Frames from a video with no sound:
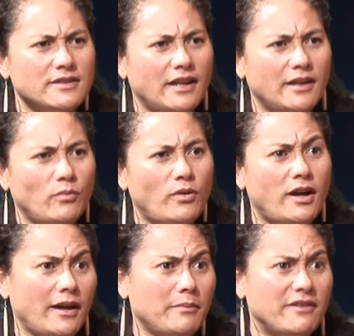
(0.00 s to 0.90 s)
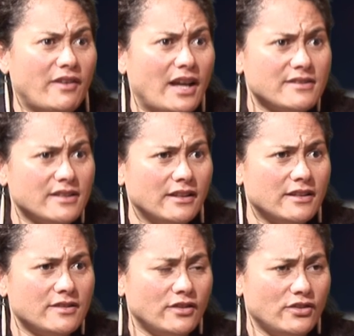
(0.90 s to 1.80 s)
why I'm advancing
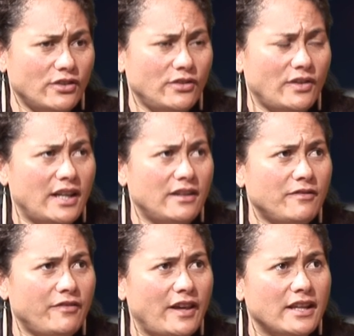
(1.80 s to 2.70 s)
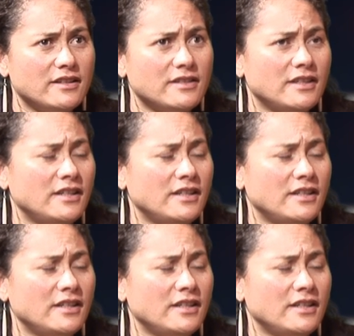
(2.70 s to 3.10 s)
this issue, and in fact,